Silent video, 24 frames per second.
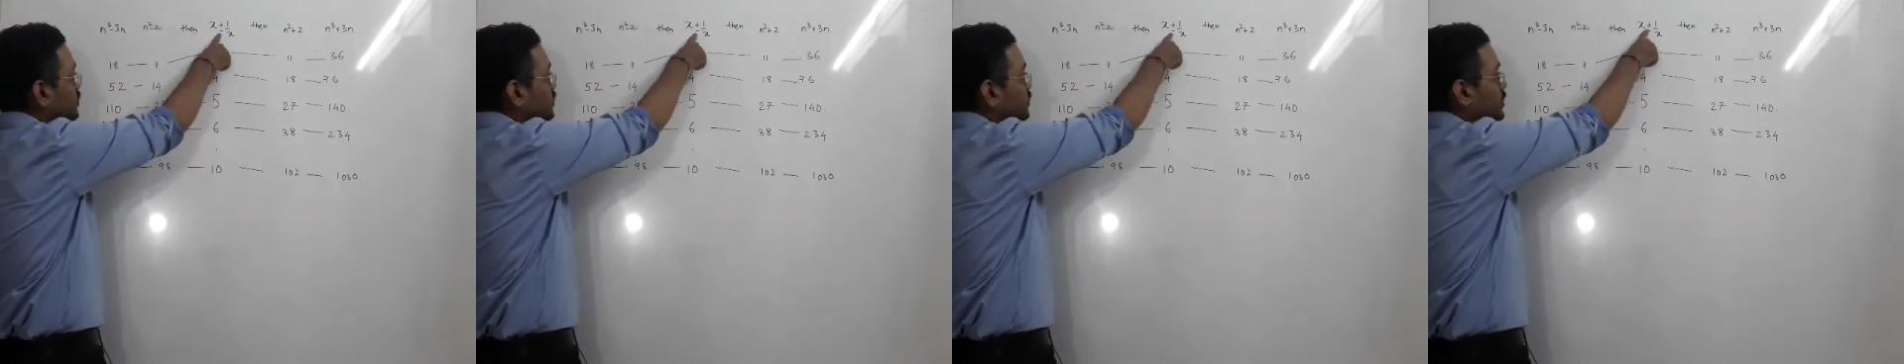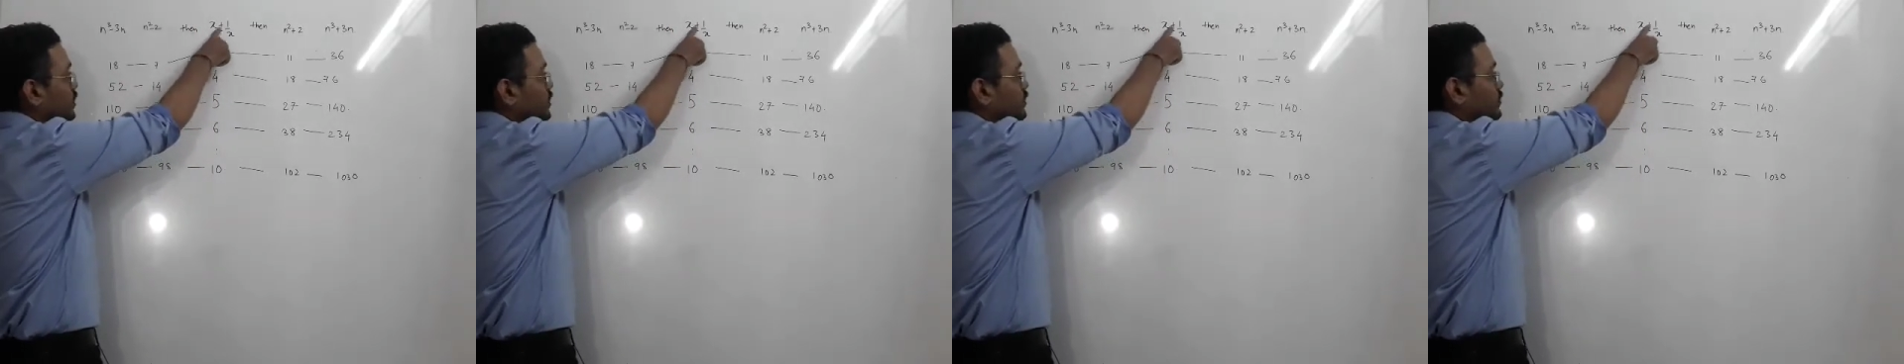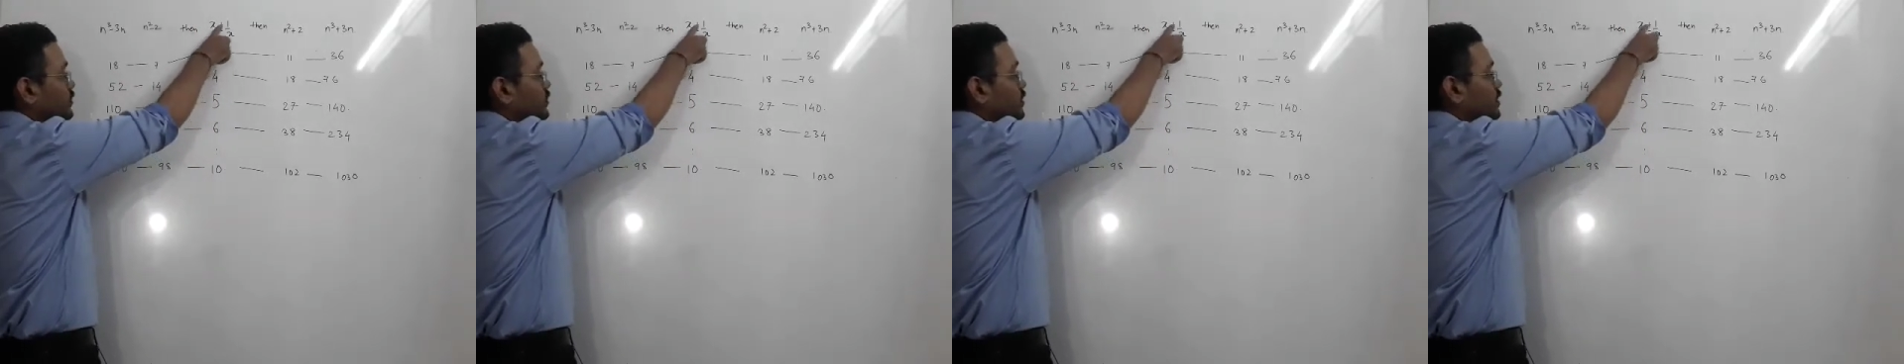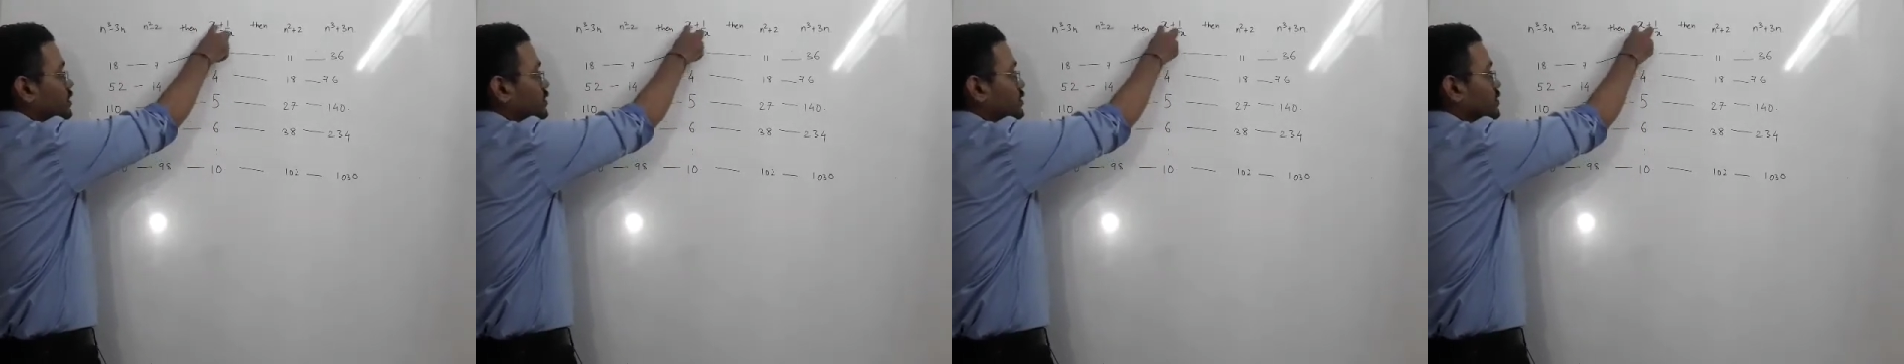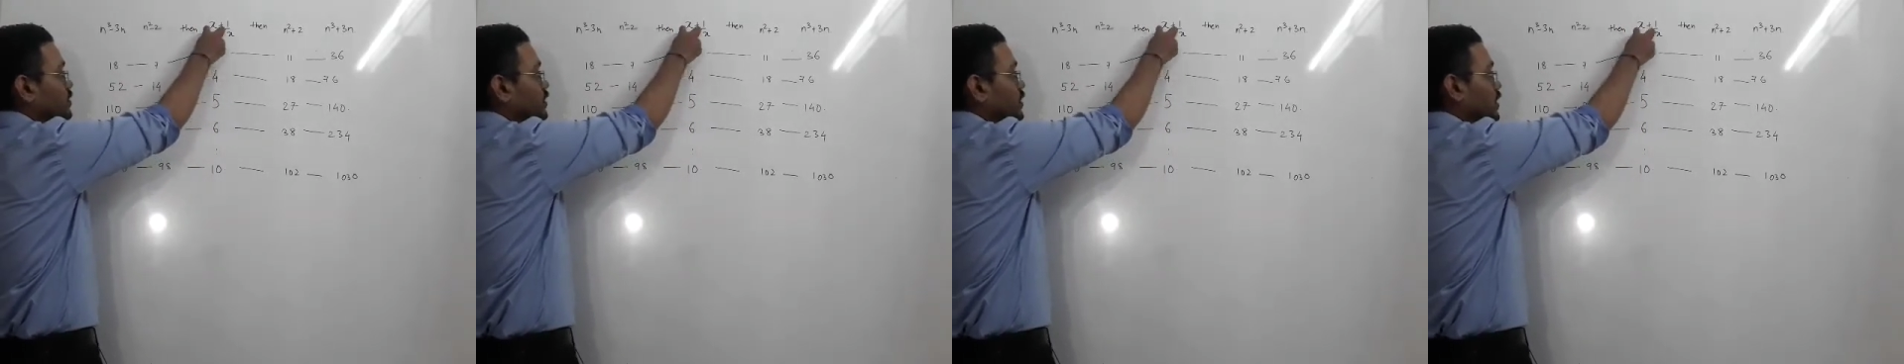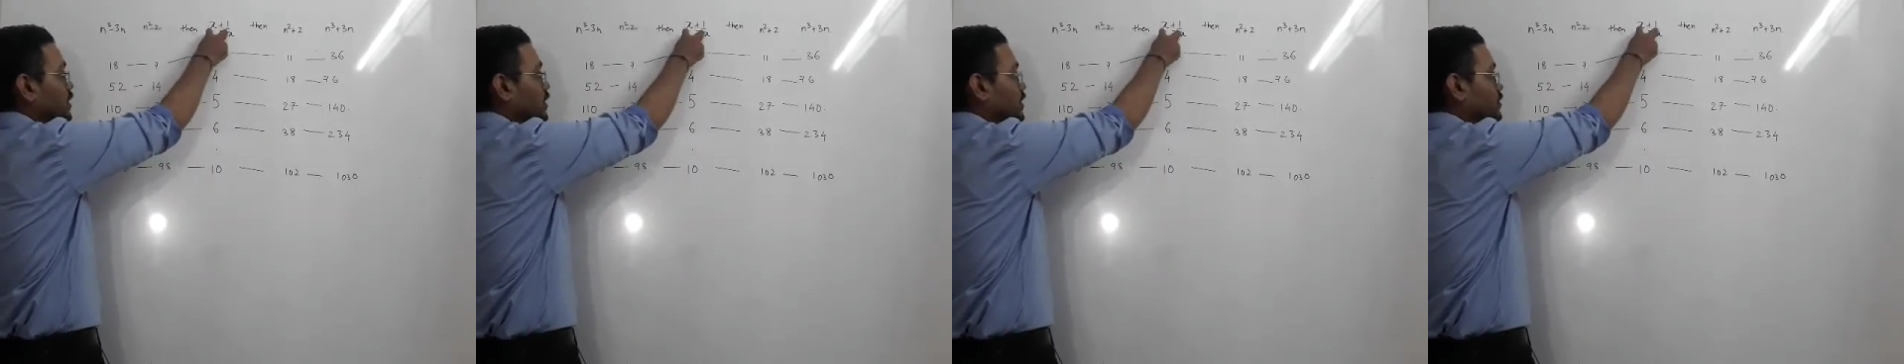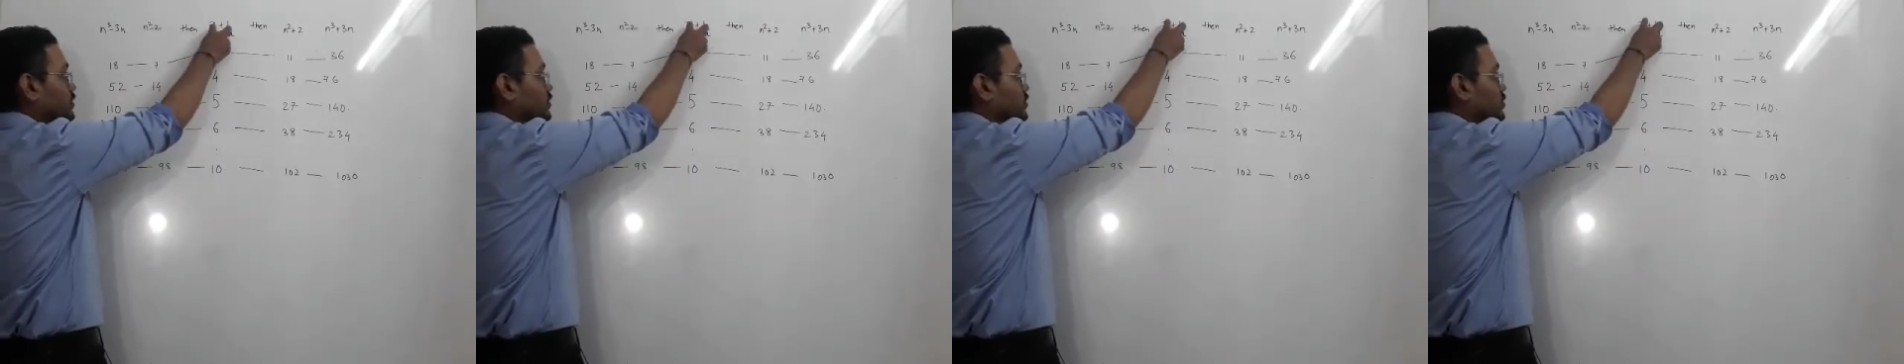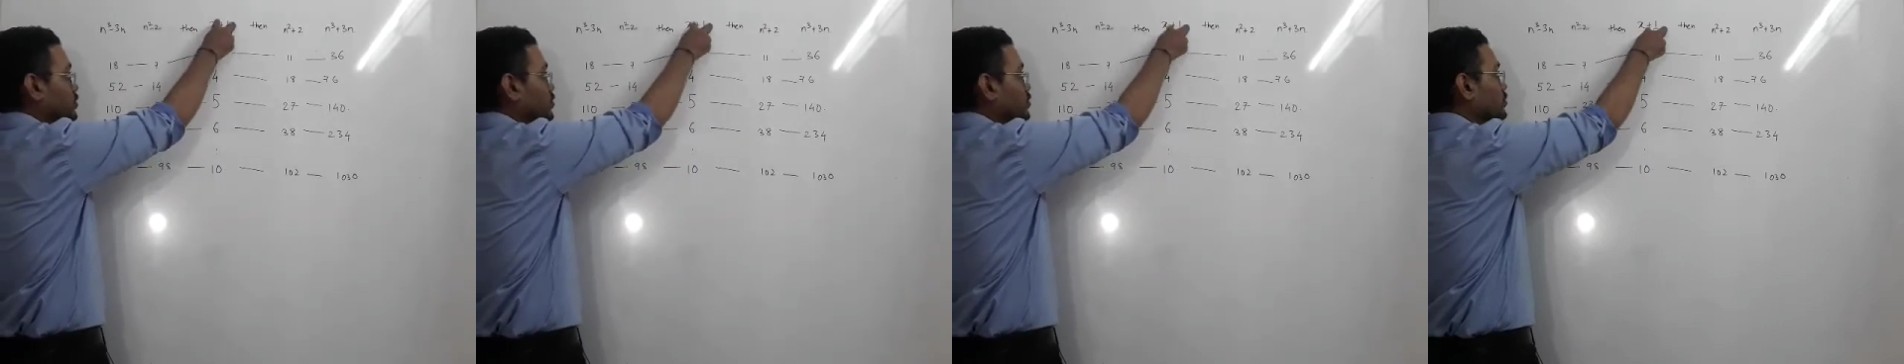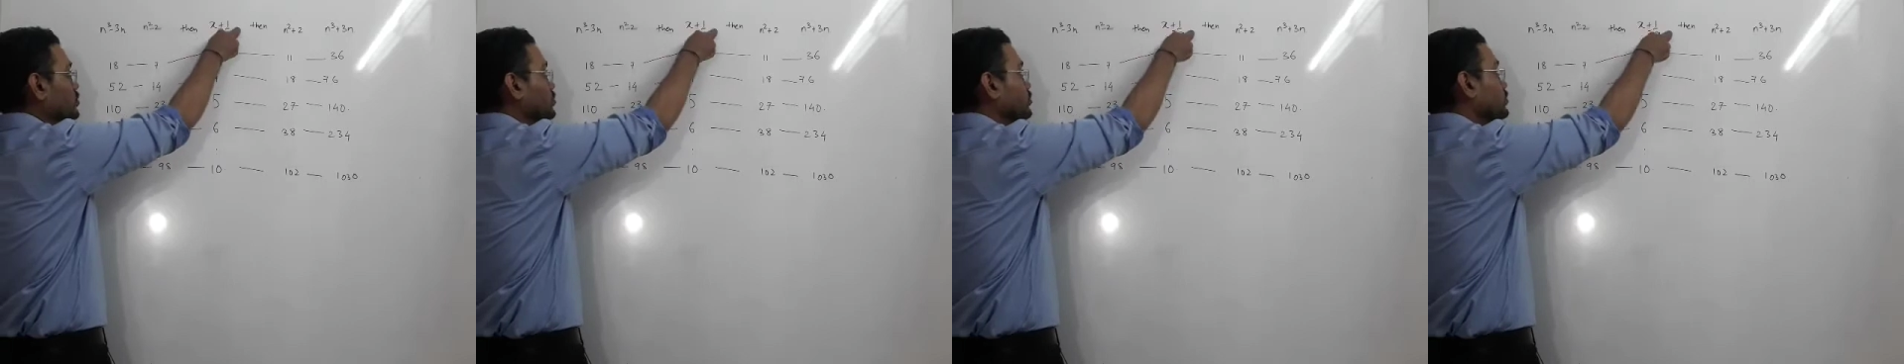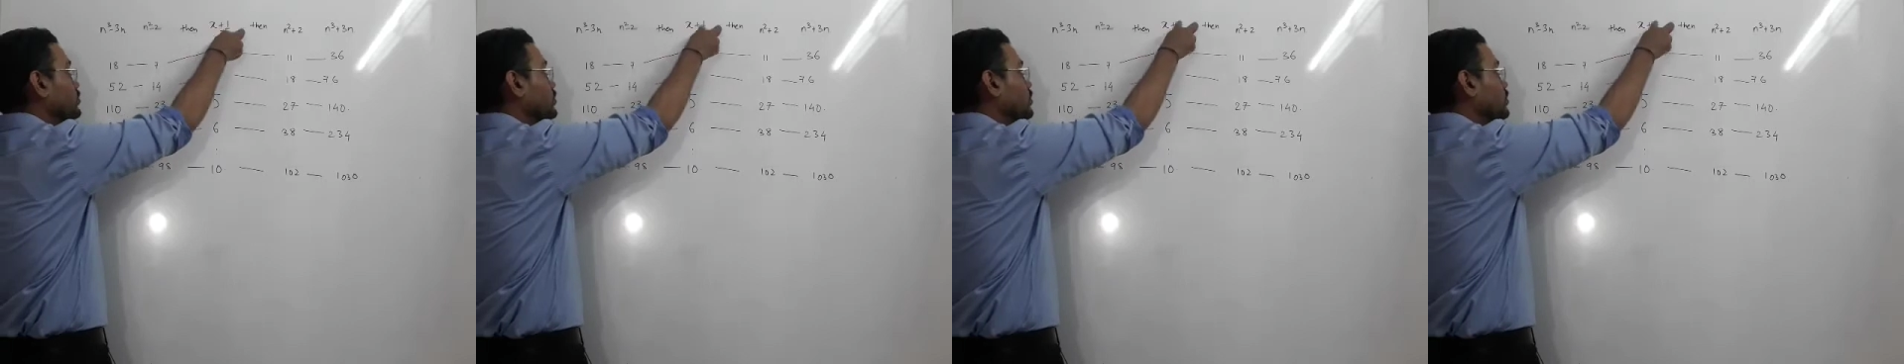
if it is x cube